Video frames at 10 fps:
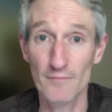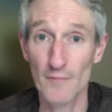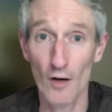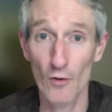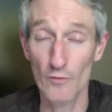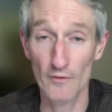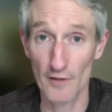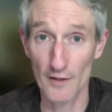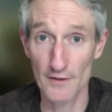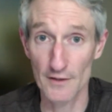old and
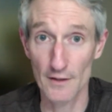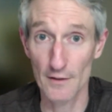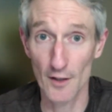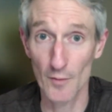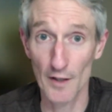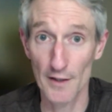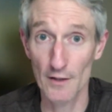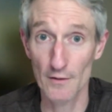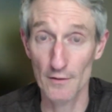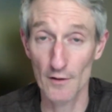crusty and no bloody
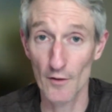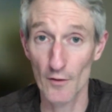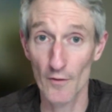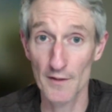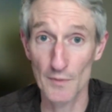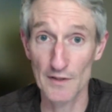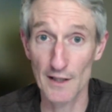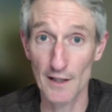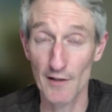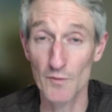good on these
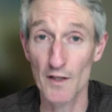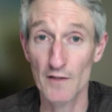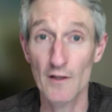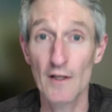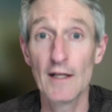particular aspects,